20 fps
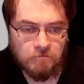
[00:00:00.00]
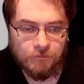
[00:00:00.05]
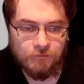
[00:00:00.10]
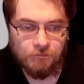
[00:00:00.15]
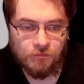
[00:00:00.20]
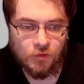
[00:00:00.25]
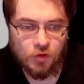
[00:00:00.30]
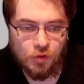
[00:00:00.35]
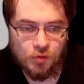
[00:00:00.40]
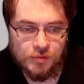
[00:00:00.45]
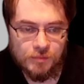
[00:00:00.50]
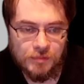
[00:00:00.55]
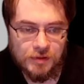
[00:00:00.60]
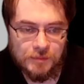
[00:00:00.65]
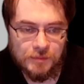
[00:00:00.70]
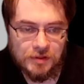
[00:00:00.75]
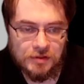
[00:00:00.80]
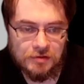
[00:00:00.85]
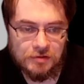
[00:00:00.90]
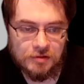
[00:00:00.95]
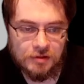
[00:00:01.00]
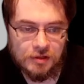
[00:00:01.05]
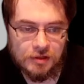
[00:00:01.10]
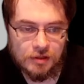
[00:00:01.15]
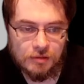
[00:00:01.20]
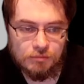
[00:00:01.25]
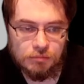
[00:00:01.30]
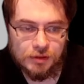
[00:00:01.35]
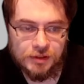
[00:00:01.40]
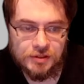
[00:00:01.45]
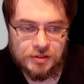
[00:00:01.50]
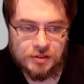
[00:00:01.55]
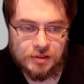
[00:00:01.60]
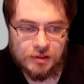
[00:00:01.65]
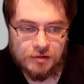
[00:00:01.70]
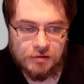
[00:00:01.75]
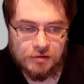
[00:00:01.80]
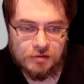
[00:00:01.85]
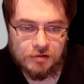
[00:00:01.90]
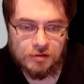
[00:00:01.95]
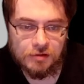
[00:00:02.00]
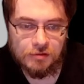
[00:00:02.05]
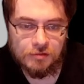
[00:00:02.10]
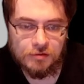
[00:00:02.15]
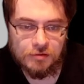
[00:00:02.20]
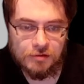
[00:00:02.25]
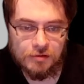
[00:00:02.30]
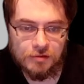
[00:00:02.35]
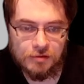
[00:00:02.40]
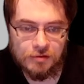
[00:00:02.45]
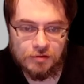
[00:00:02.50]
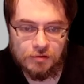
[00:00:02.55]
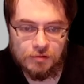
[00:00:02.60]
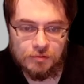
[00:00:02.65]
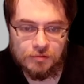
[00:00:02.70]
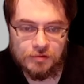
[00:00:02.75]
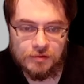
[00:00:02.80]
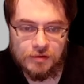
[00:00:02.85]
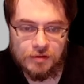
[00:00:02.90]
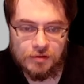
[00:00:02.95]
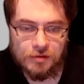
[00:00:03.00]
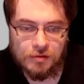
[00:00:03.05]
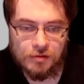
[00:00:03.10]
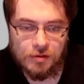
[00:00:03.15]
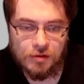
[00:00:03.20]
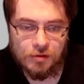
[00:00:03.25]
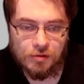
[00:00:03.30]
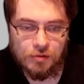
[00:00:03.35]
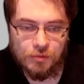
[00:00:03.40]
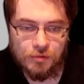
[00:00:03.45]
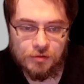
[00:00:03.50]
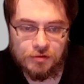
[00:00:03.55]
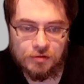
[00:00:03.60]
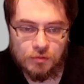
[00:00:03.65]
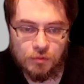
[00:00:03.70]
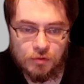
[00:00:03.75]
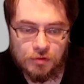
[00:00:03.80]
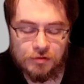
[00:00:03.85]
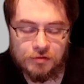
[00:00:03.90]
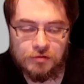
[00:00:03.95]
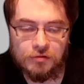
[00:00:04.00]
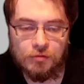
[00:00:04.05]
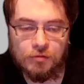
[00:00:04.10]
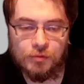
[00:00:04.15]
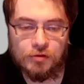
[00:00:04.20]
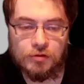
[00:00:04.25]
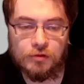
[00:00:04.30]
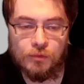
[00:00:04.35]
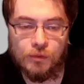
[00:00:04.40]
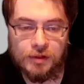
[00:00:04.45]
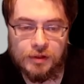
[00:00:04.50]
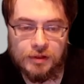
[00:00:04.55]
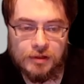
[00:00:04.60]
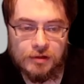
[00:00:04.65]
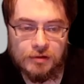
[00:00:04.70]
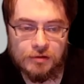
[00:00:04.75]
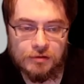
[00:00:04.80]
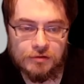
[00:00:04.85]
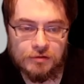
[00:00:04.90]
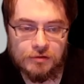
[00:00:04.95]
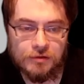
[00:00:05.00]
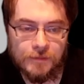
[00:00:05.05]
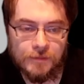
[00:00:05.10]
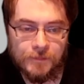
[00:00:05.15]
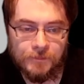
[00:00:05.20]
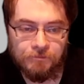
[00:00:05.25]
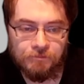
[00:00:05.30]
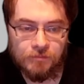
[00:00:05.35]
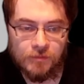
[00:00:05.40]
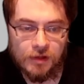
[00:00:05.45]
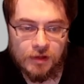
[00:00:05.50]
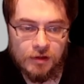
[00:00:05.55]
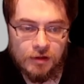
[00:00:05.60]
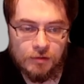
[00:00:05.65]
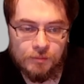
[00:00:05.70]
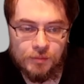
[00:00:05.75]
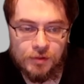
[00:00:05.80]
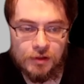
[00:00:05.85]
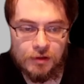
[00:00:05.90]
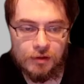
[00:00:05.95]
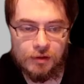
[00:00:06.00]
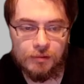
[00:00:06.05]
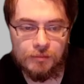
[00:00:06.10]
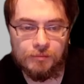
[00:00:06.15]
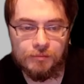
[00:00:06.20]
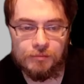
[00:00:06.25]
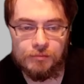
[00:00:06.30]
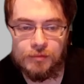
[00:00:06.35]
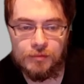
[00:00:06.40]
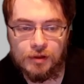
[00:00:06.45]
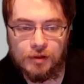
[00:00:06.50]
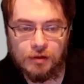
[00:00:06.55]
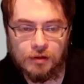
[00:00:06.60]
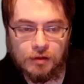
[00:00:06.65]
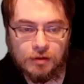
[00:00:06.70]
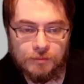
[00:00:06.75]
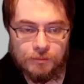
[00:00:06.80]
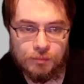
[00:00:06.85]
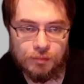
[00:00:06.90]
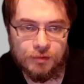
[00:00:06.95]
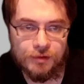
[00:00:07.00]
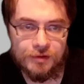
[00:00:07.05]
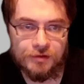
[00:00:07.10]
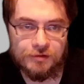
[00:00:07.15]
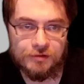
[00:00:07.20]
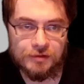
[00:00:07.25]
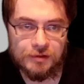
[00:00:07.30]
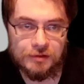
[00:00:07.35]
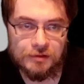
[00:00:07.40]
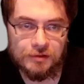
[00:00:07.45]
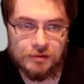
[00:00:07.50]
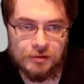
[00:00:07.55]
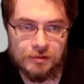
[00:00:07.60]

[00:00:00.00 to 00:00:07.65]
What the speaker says: told the BBC that bleaching in the southern zone, though, was the worst in almost 20 years and become unprecedented.